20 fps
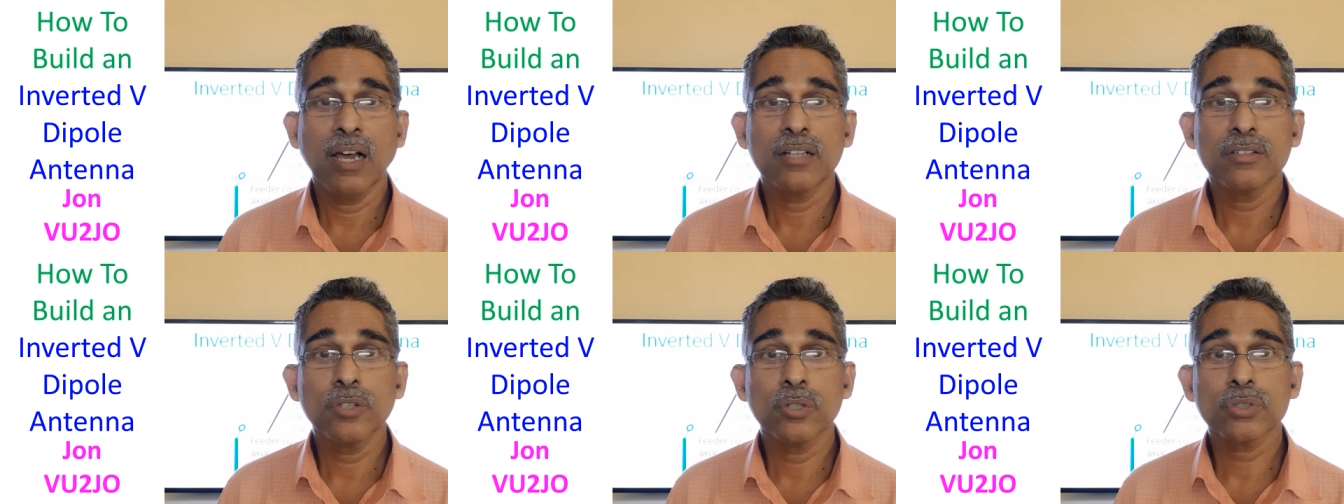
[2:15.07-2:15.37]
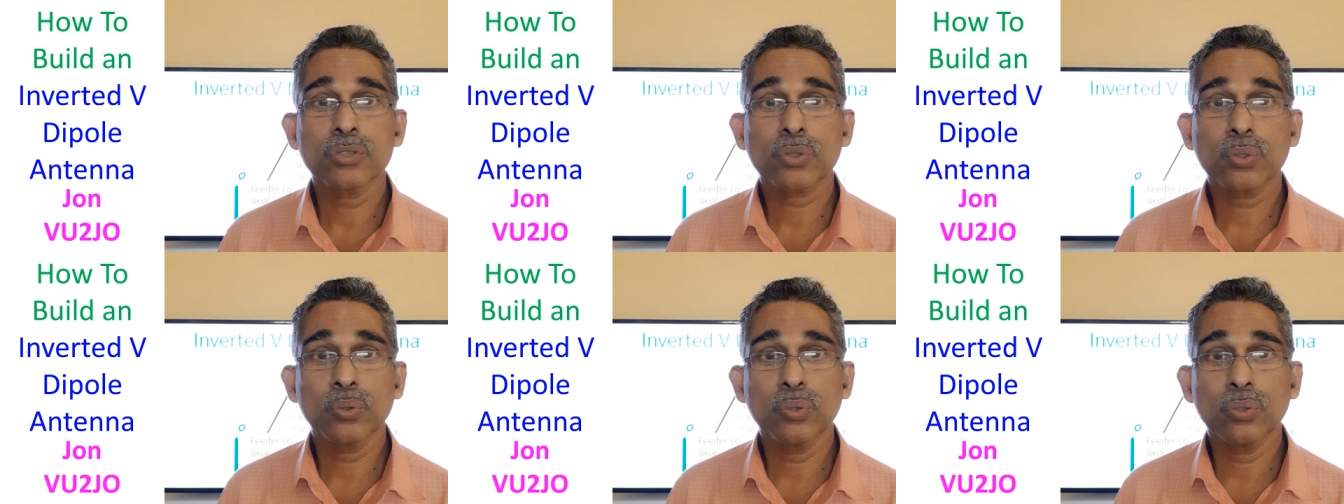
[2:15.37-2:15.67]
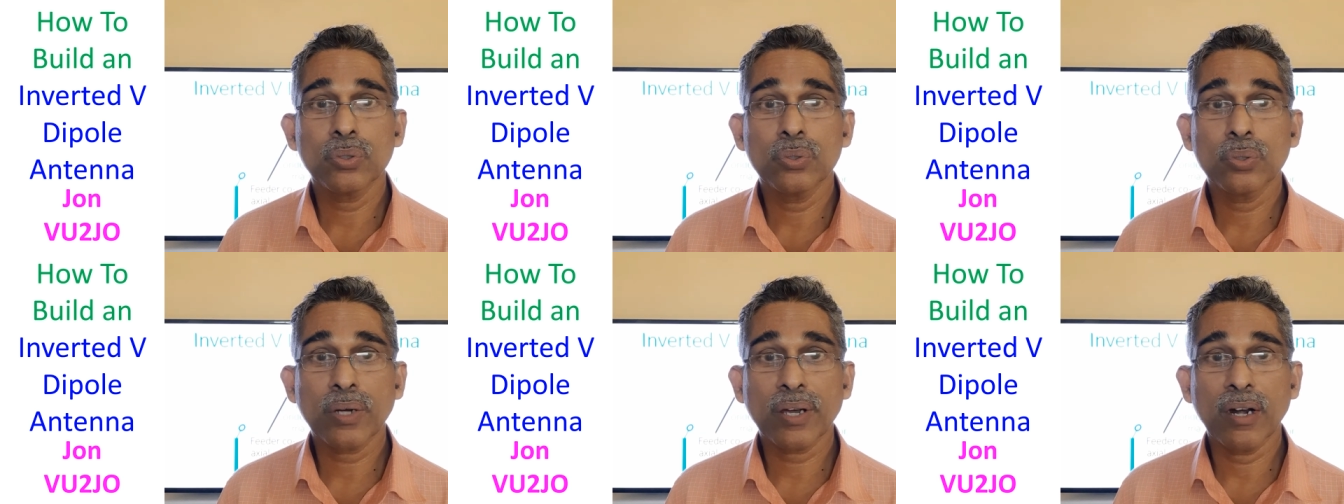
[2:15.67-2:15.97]
Those
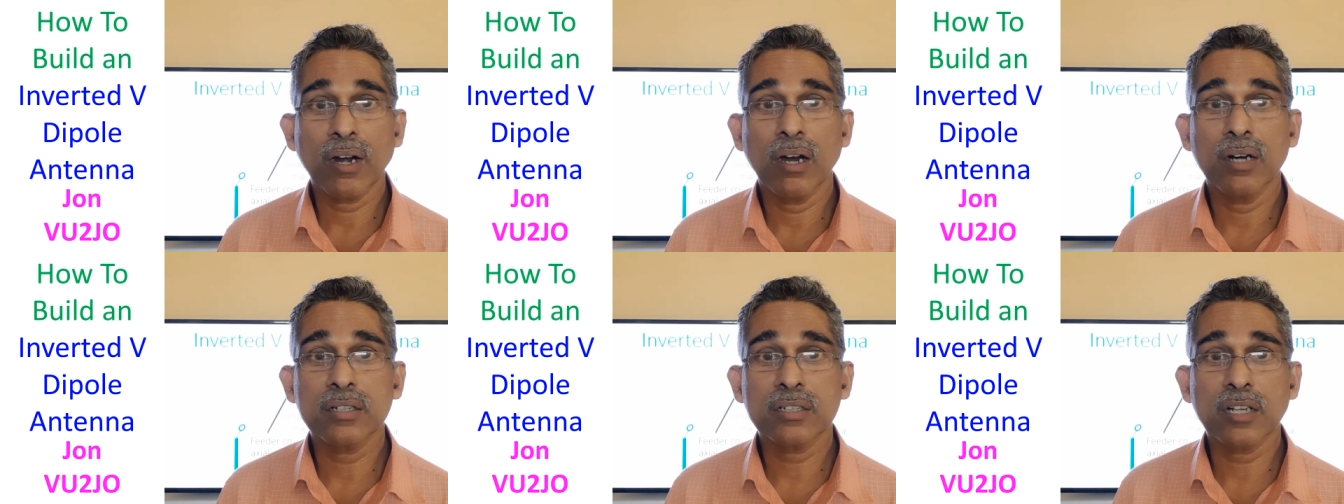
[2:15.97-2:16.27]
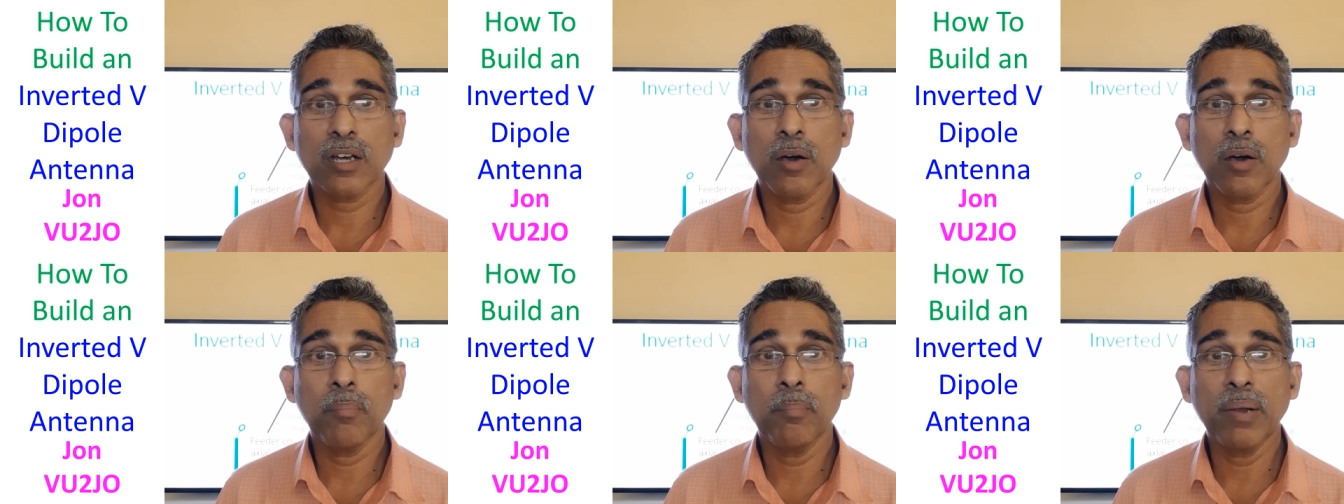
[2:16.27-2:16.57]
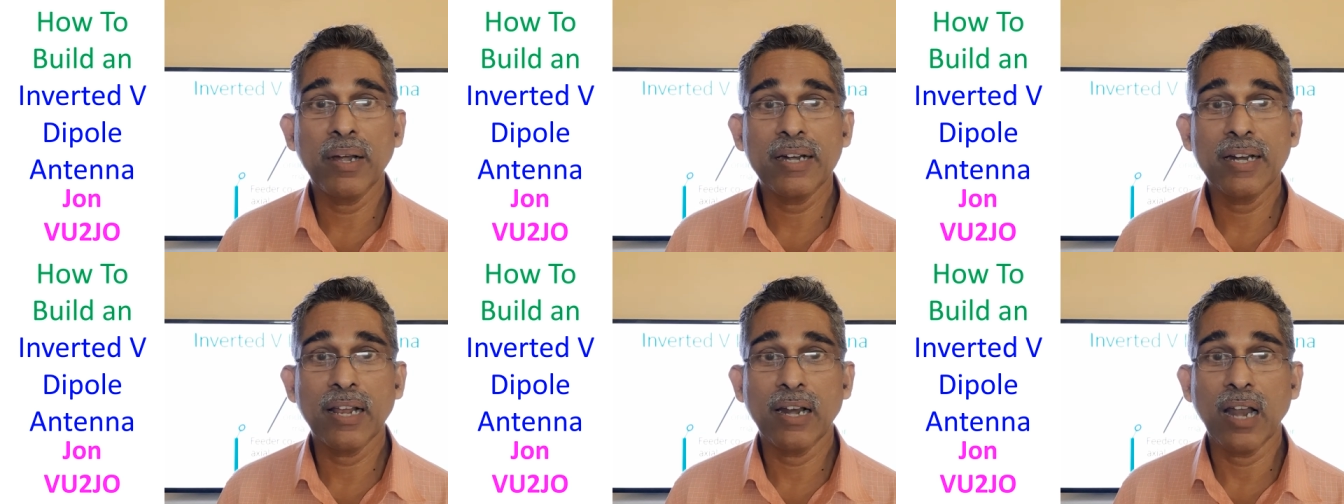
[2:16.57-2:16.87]
who, who cannot uh,
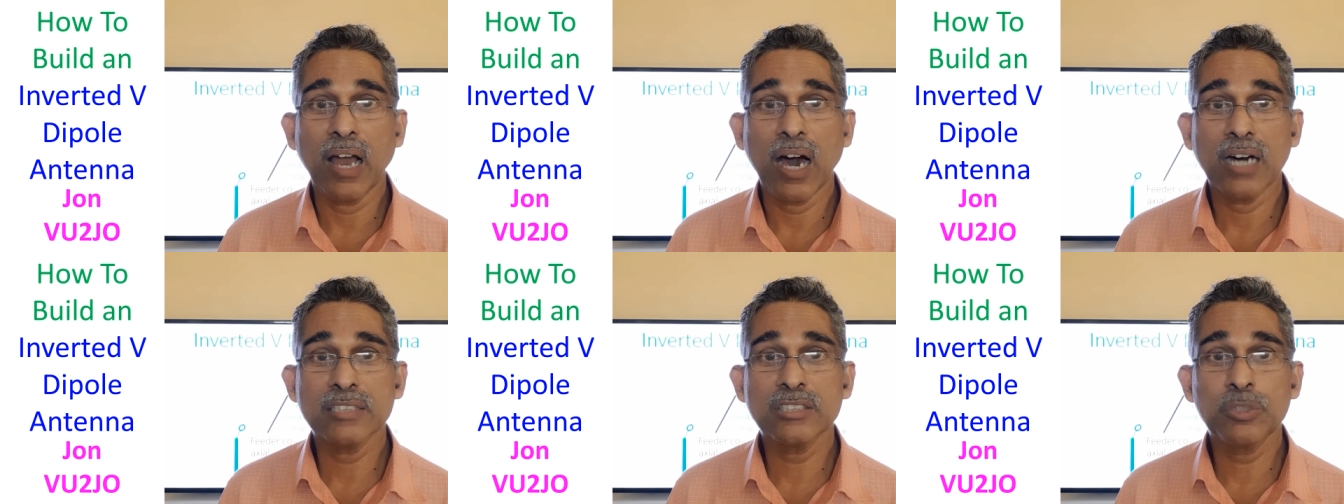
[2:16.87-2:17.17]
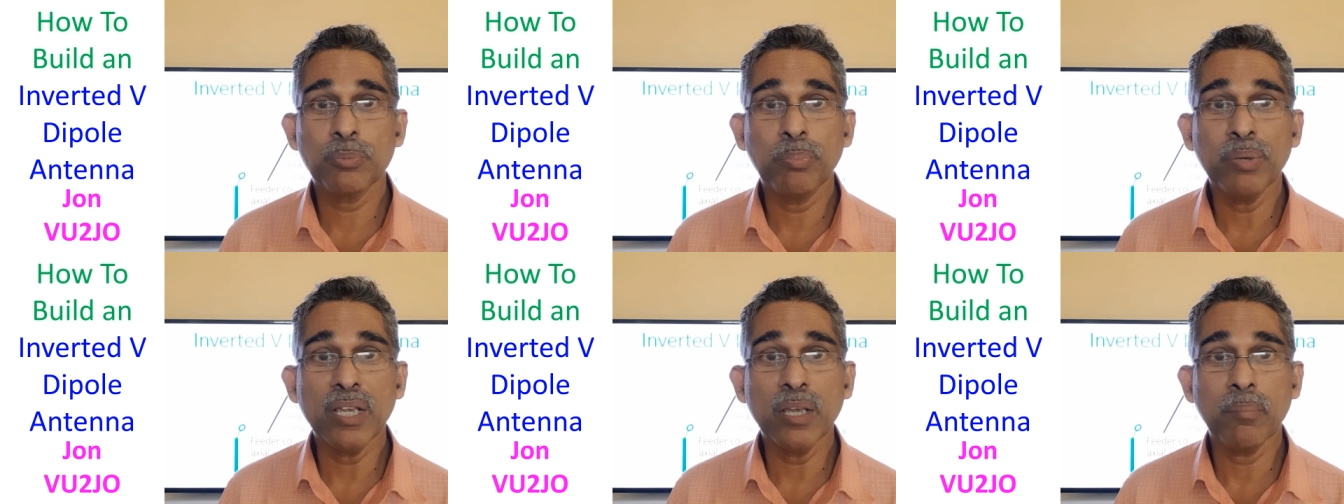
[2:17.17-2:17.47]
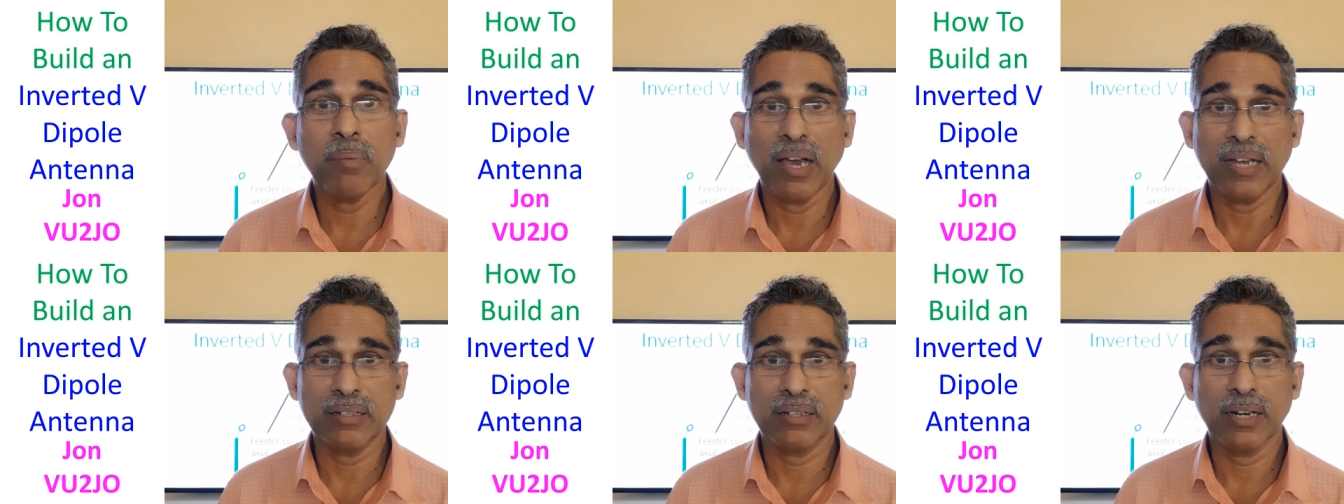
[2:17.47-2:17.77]
build a large
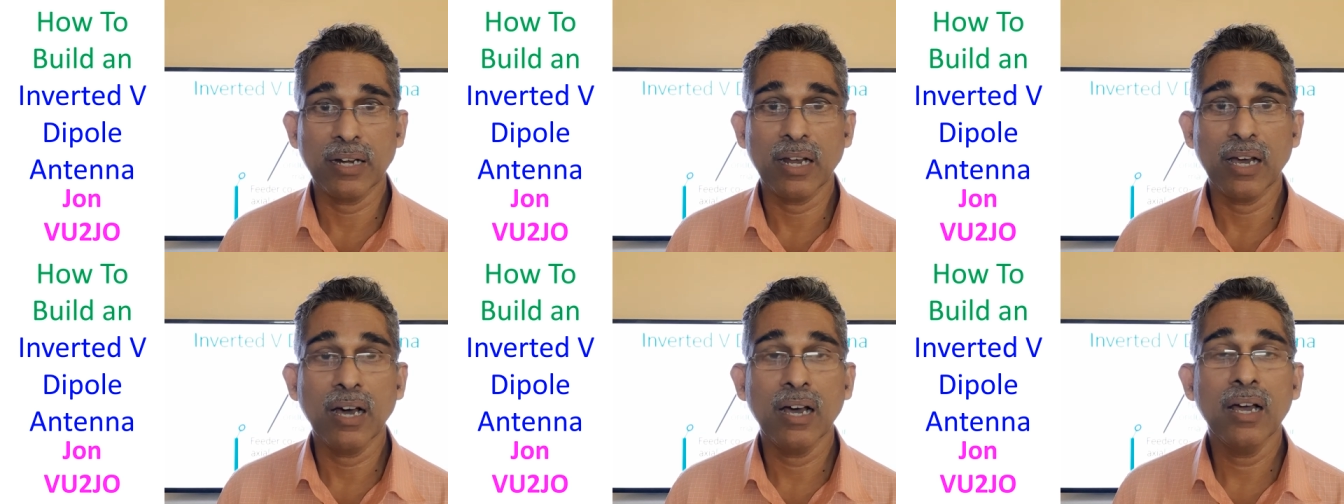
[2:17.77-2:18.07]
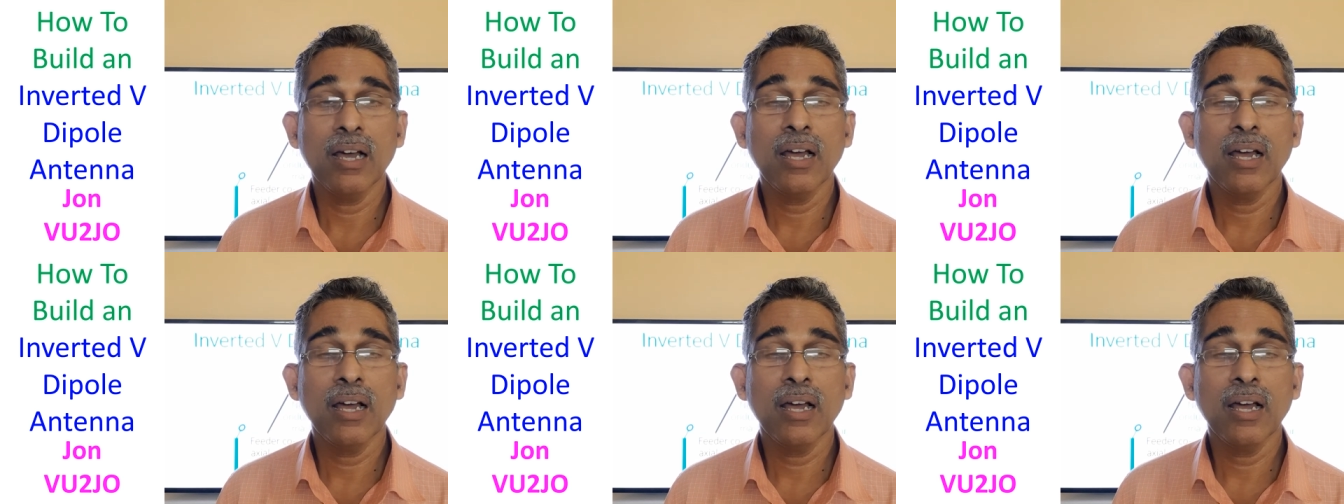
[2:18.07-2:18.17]
beam antenna.